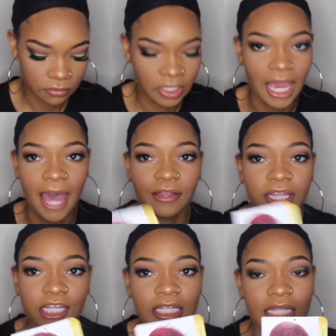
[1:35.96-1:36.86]
Yeah,
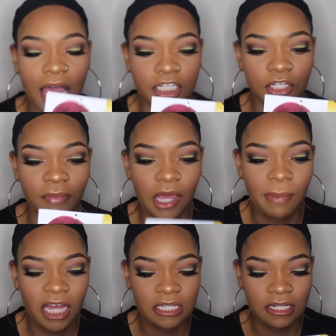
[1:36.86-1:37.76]
this is actually made
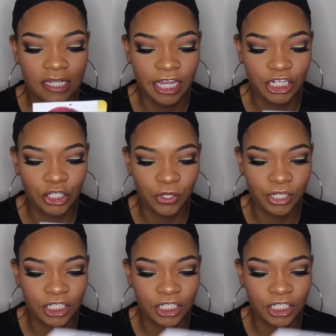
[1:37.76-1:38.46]
by Sensationnel.